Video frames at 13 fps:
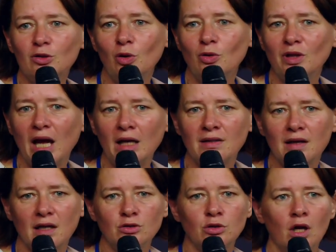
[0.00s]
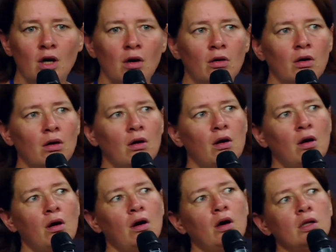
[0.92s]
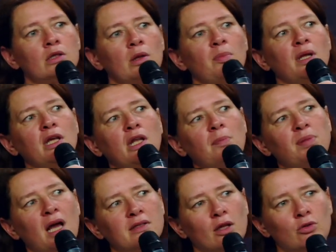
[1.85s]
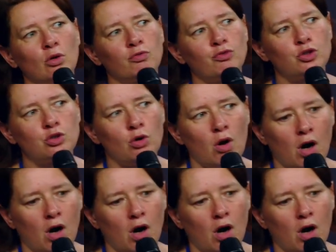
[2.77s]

after we finish this discussion, lots of people will say,